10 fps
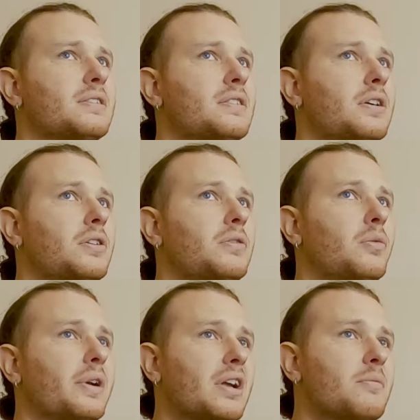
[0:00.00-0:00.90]
And so
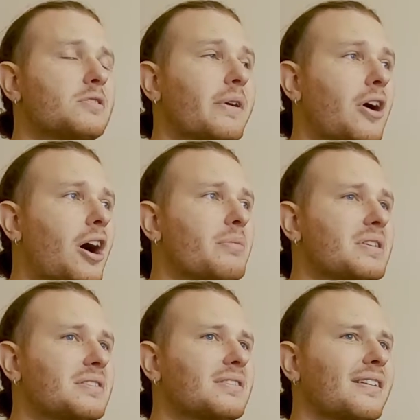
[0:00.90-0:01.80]
when it comes to my
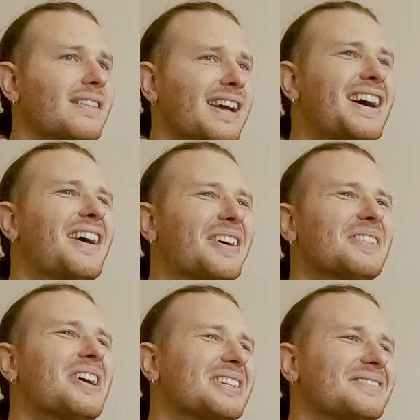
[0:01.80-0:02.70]
hobbies, a
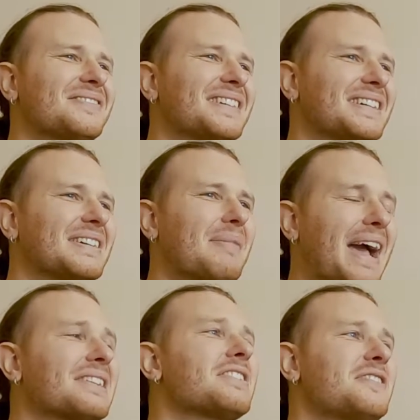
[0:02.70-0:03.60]
lot of
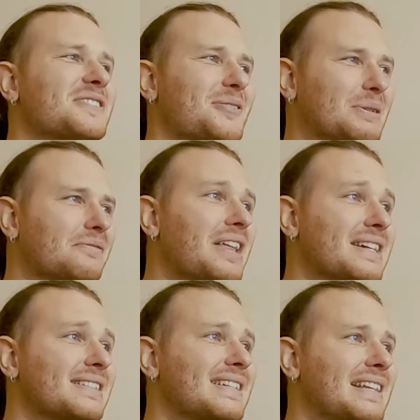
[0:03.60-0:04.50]
my activities are
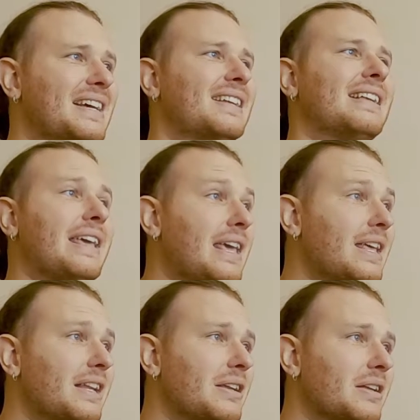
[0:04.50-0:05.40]
reflected
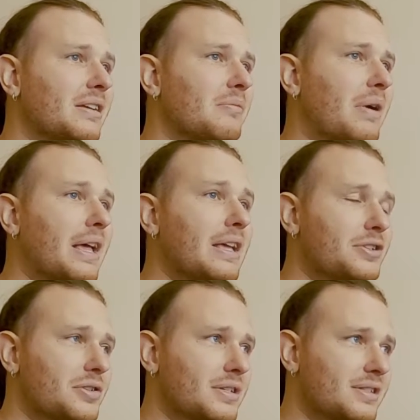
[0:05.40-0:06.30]
in my
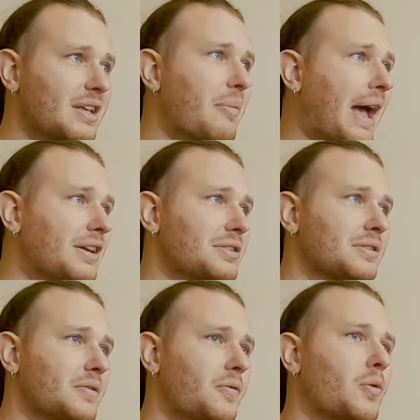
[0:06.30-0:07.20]
interests and passions